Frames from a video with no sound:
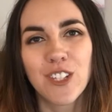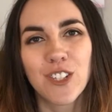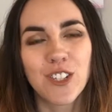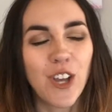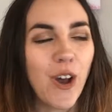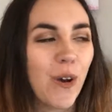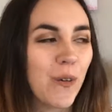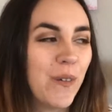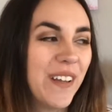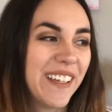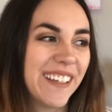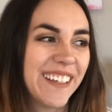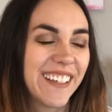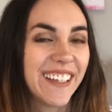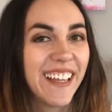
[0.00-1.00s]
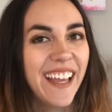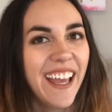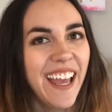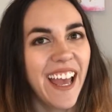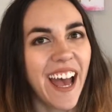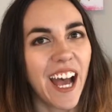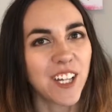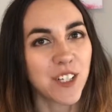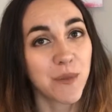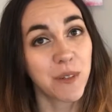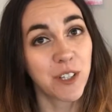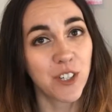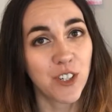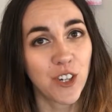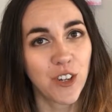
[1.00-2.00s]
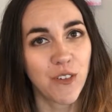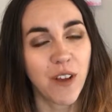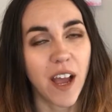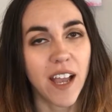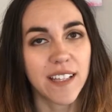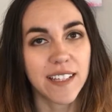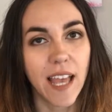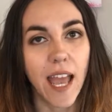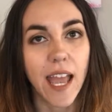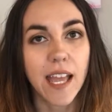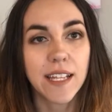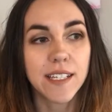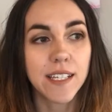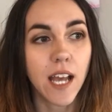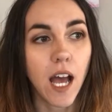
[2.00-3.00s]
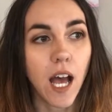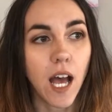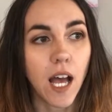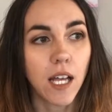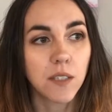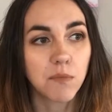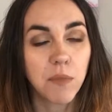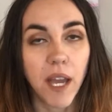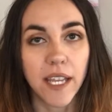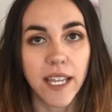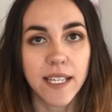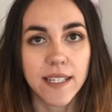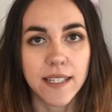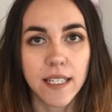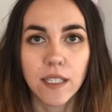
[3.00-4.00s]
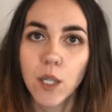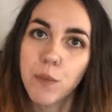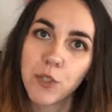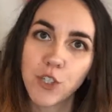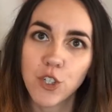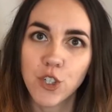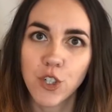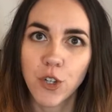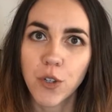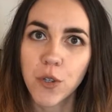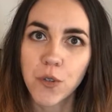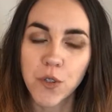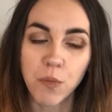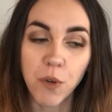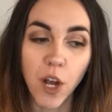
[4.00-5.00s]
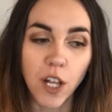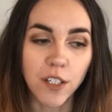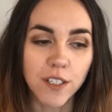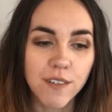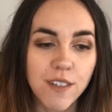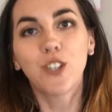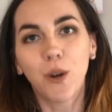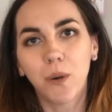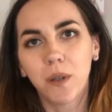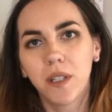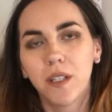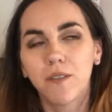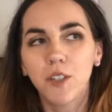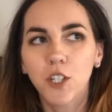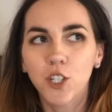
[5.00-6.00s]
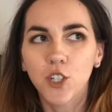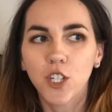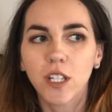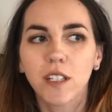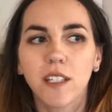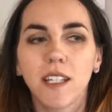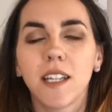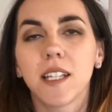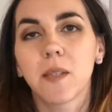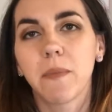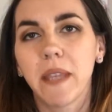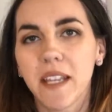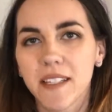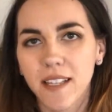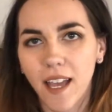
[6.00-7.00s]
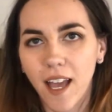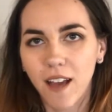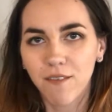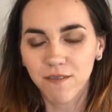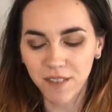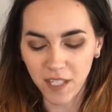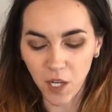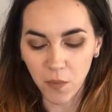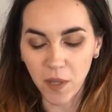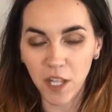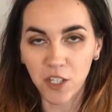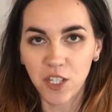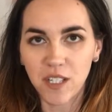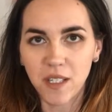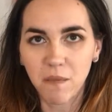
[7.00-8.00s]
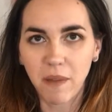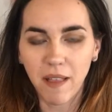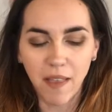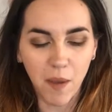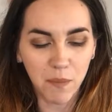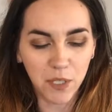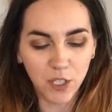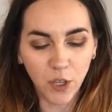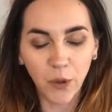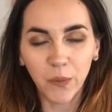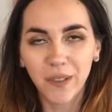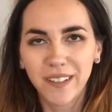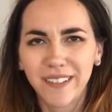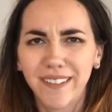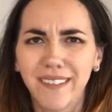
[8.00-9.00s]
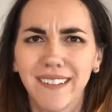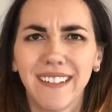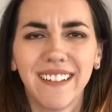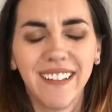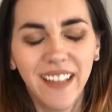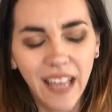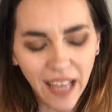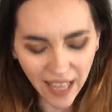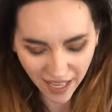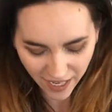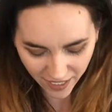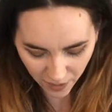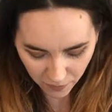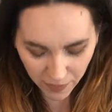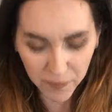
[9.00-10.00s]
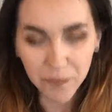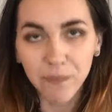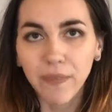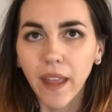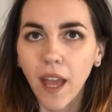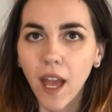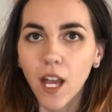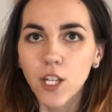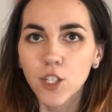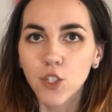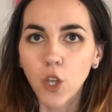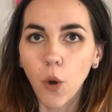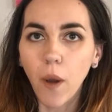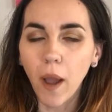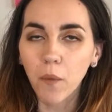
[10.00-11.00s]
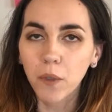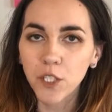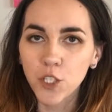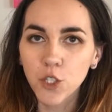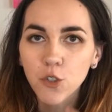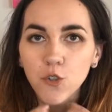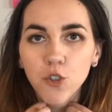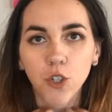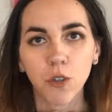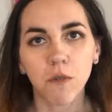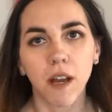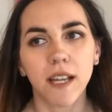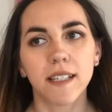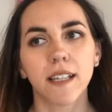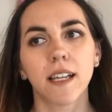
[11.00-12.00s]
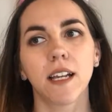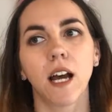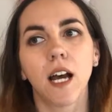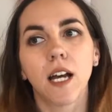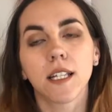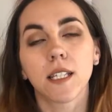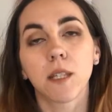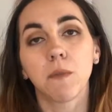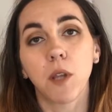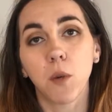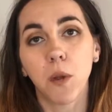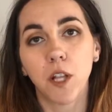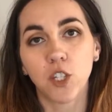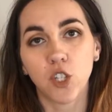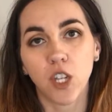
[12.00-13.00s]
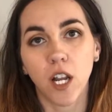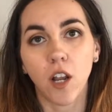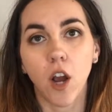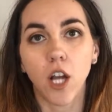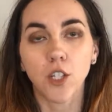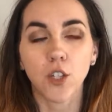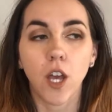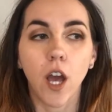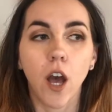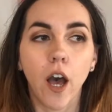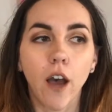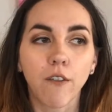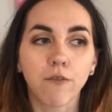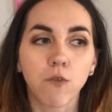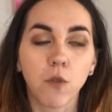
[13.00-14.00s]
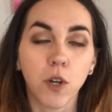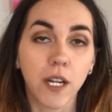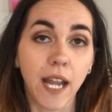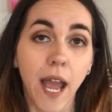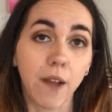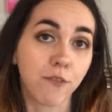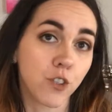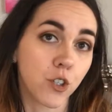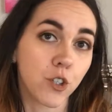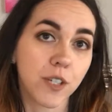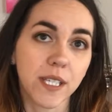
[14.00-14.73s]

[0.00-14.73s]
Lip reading: So I just wanted to show you guys, and I guess let me just show you some colors. So if you hear jingling, it's because I have the nail polishes in my lap. So anyway, so I wanted to show you guys some nail polish that I got for an after